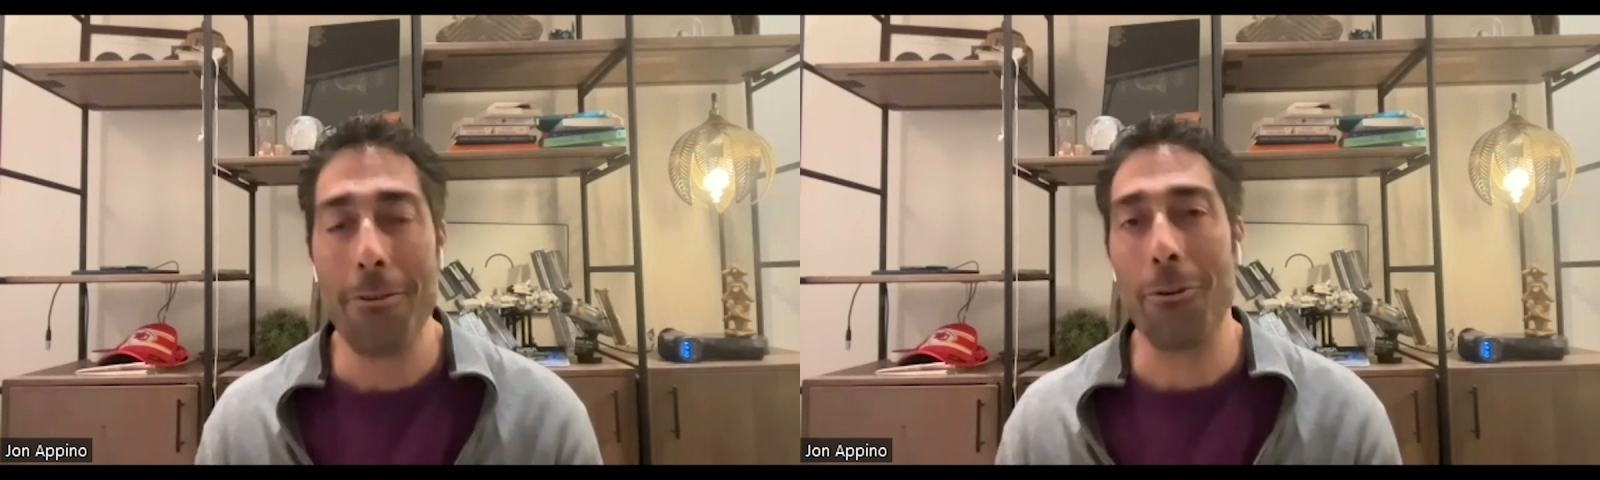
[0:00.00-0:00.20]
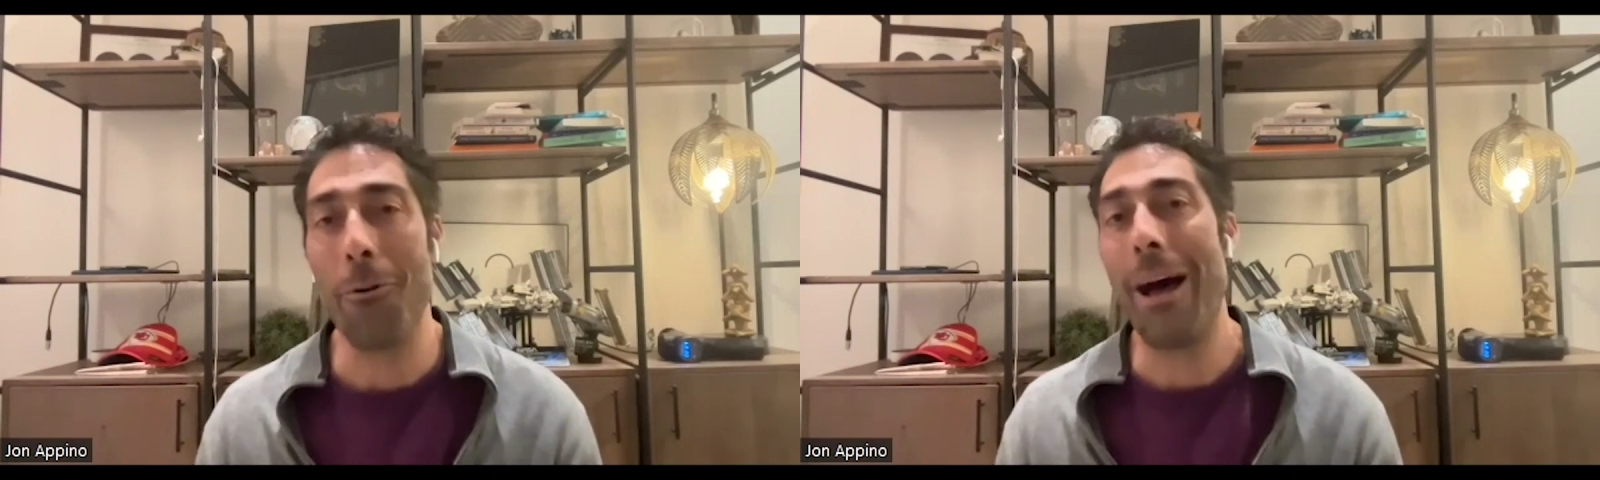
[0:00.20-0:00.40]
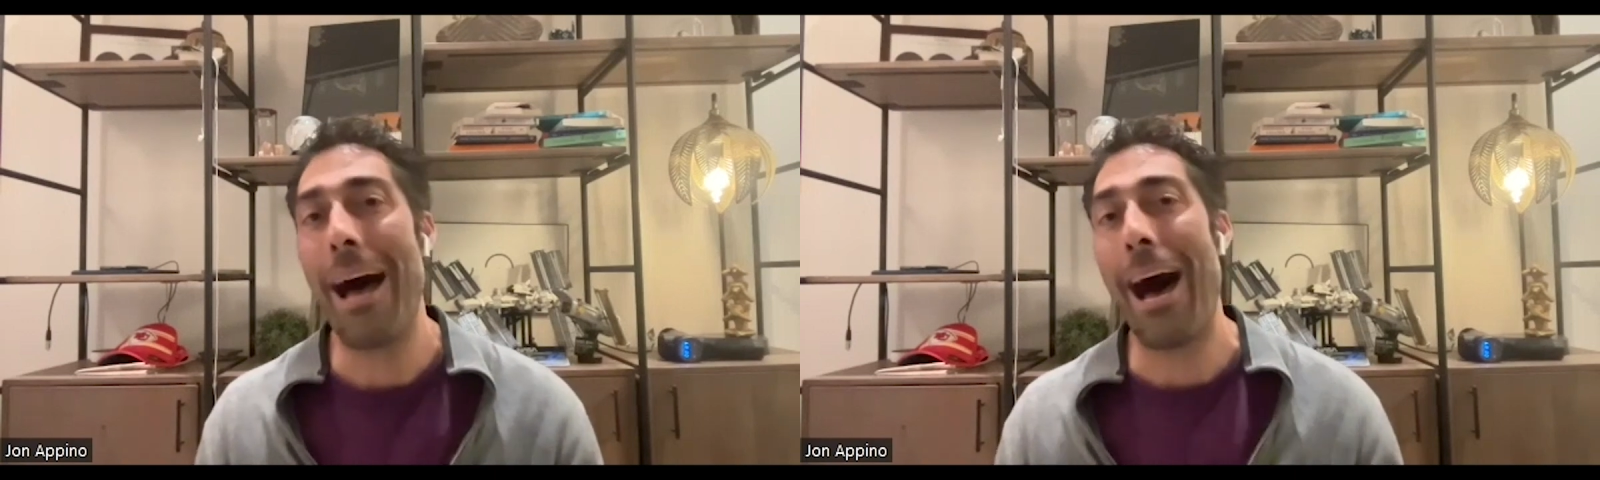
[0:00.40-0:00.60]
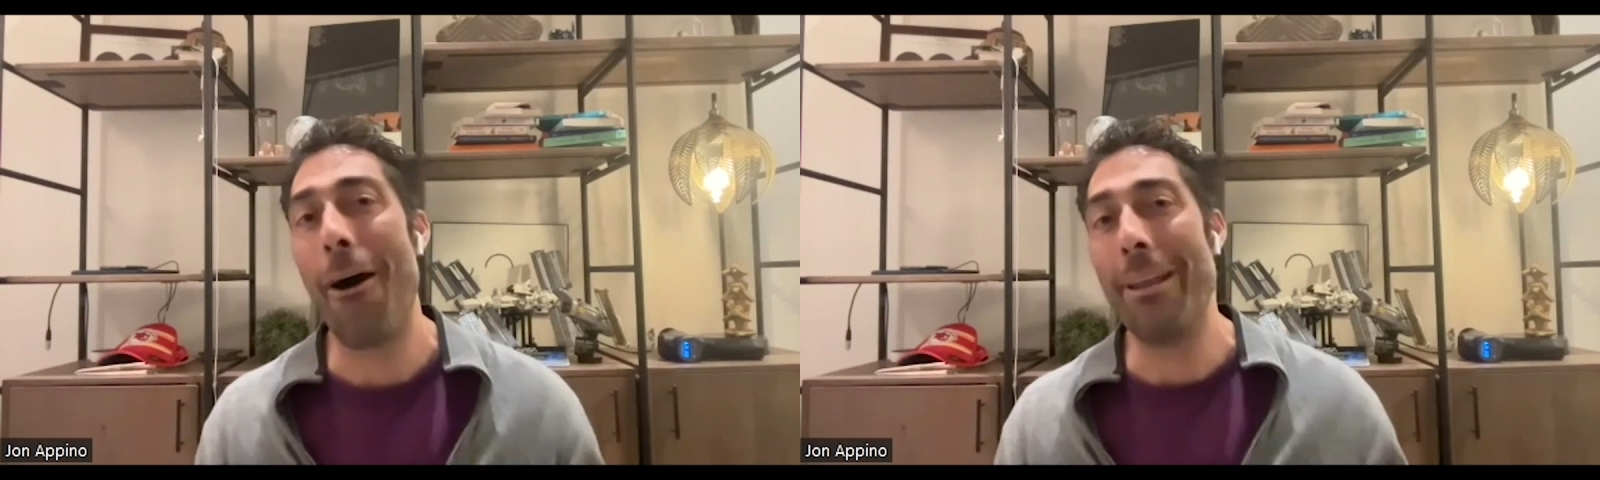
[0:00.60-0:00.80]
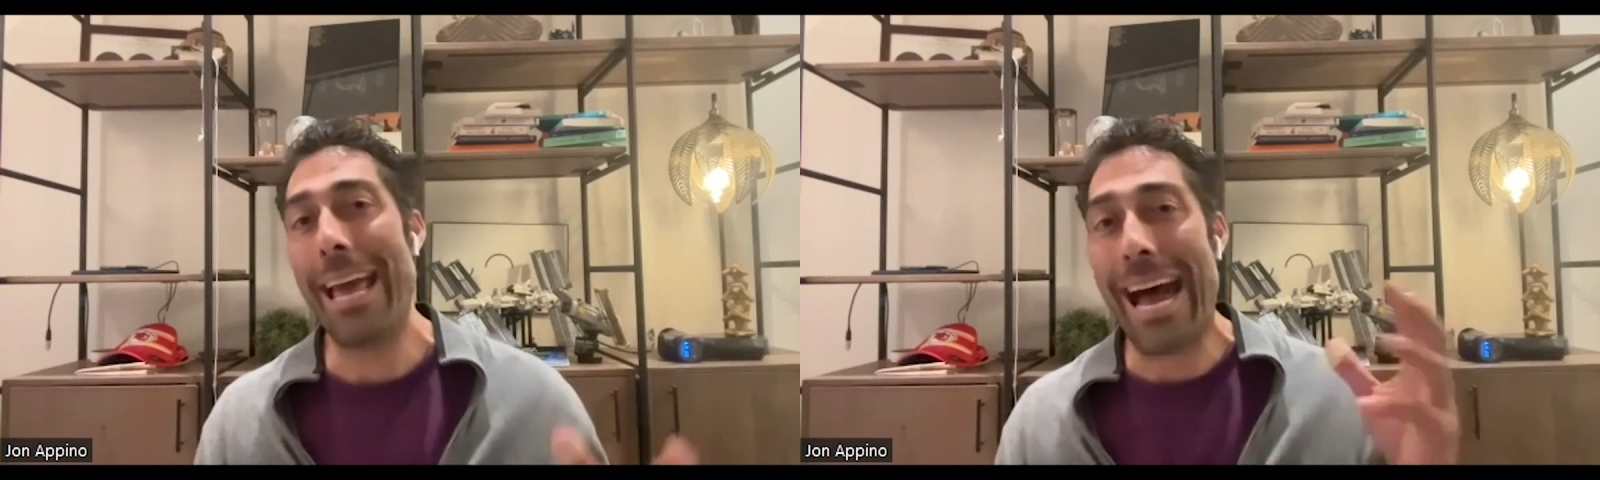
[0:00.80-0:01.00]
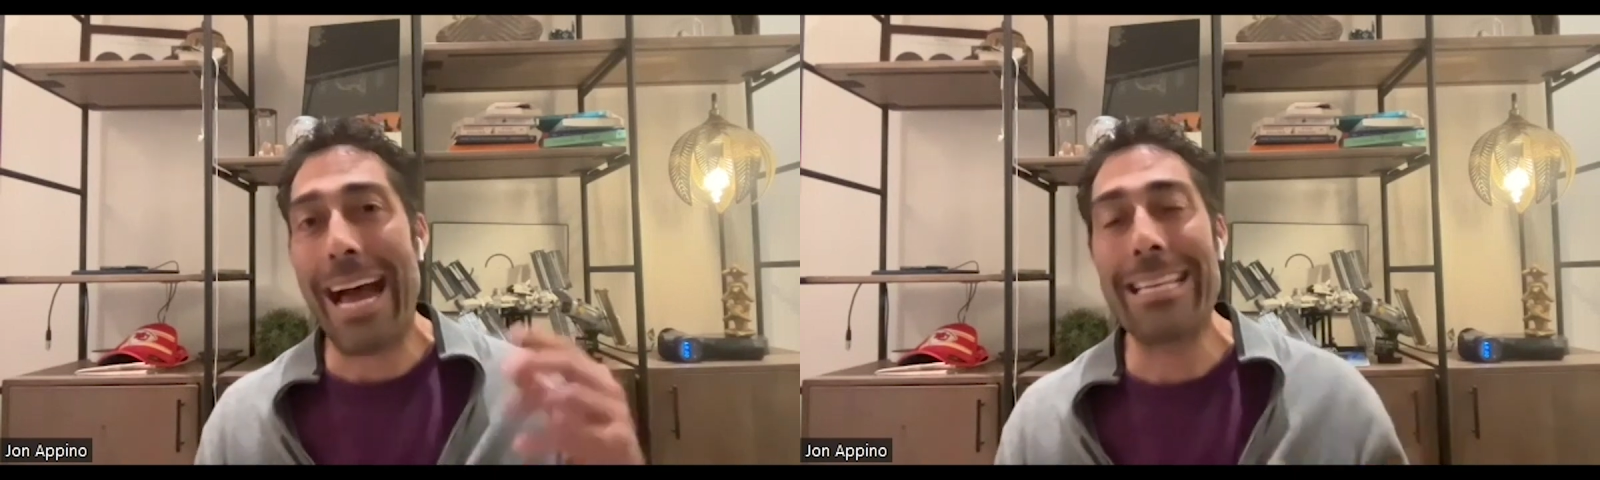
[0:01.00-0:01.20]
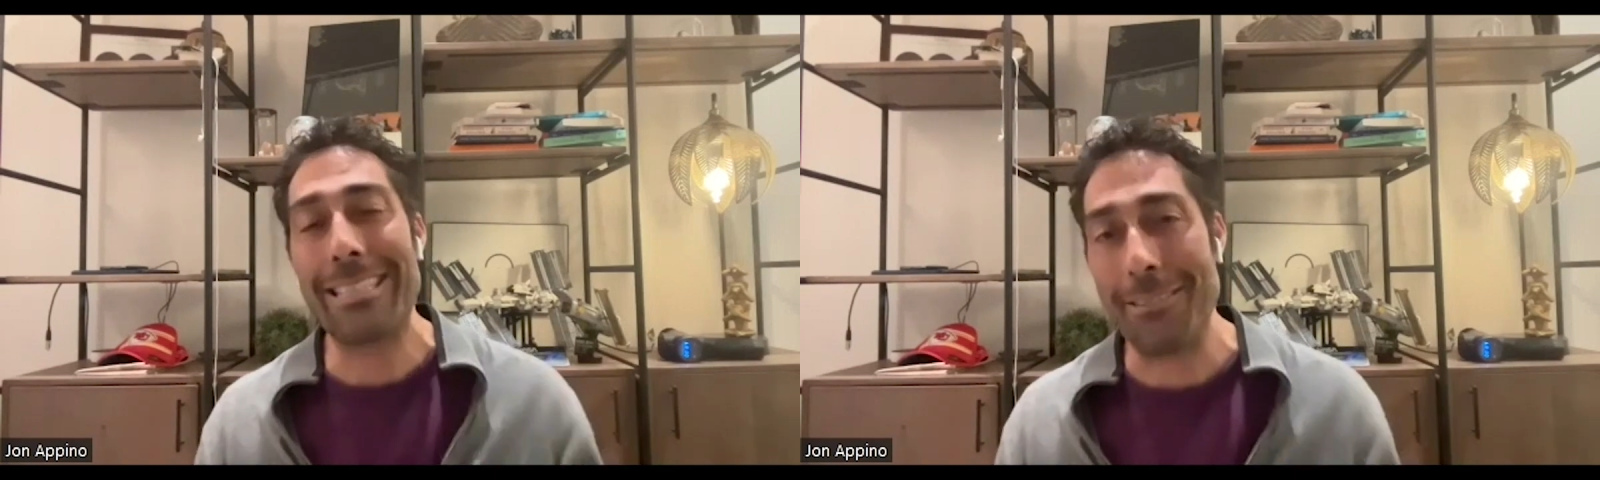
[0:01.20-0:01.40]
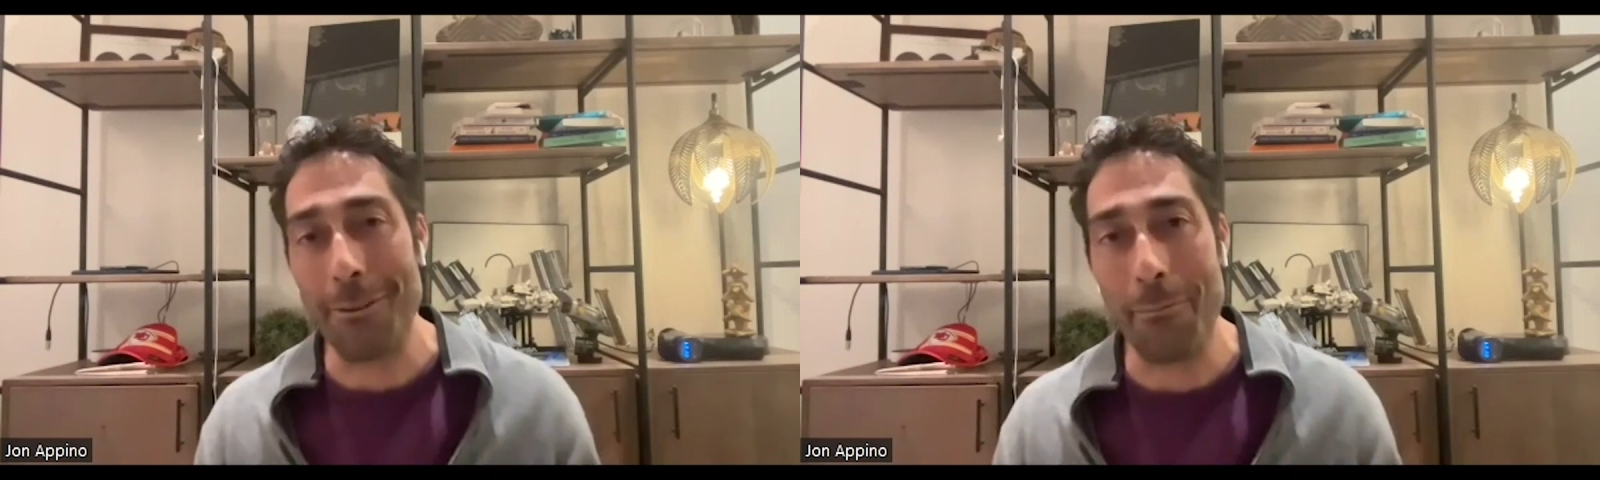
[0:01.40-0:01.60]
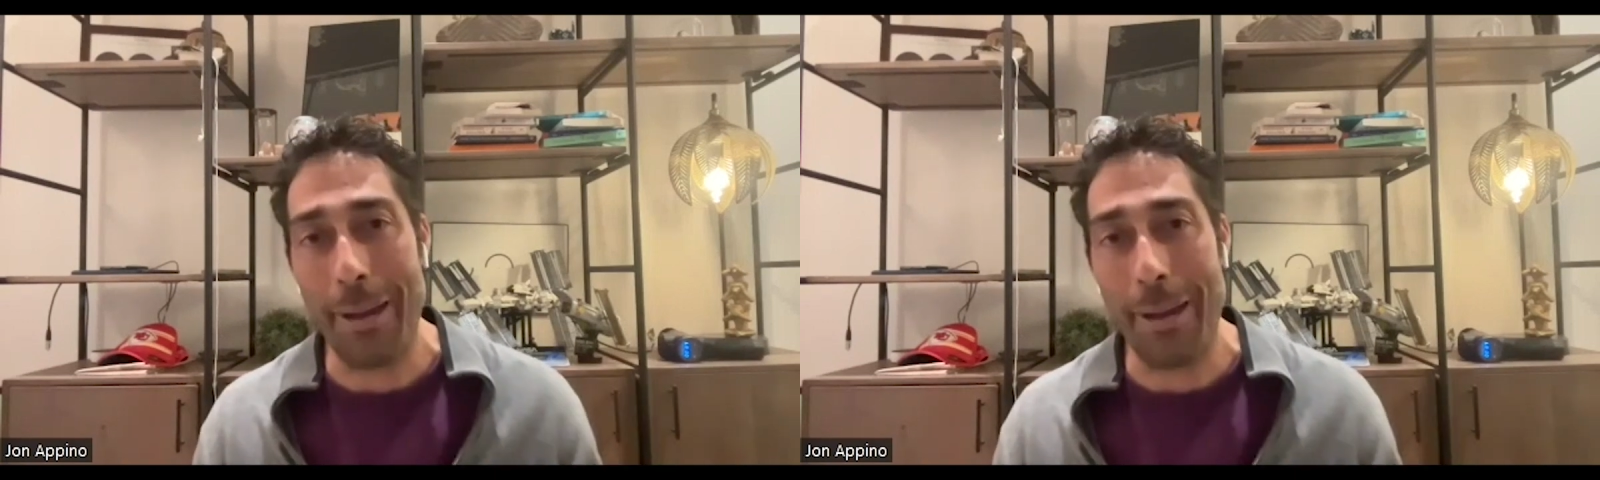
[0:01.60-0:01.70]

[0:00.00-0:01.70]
So how an AI system